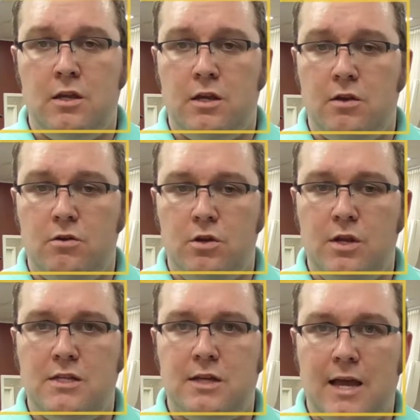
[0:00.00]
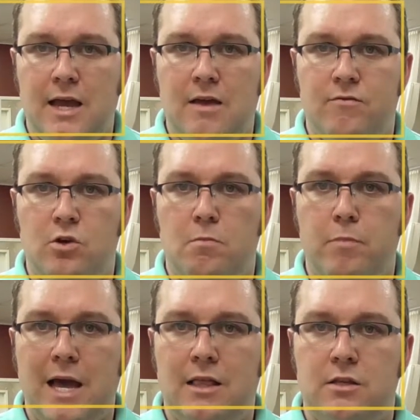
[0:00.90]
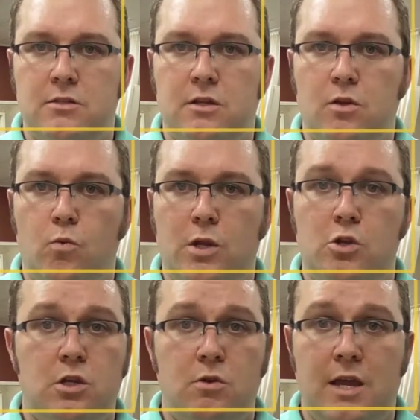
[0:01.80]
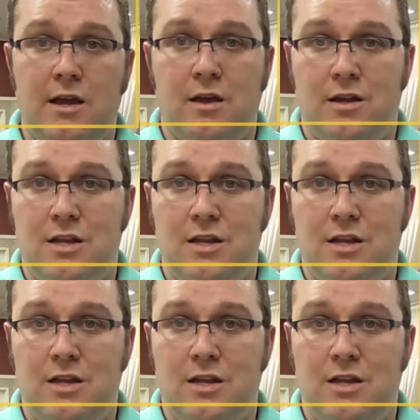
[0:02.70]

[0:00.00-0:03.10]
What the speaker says: you need to have good balance so that when you do hit an